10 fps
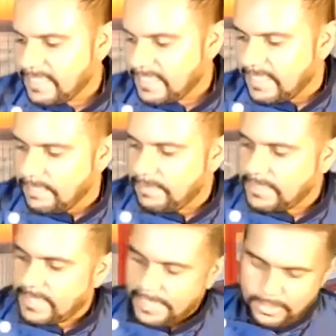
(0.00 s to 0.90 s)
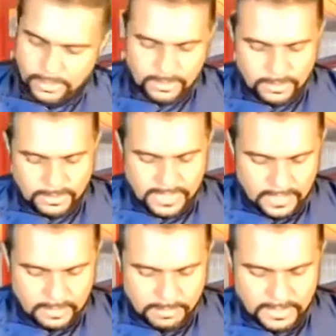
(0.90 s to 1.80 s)
First, I'd like to thank
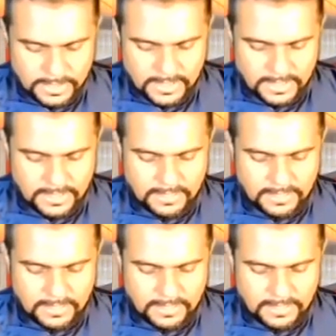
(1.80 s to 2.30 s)
Mr.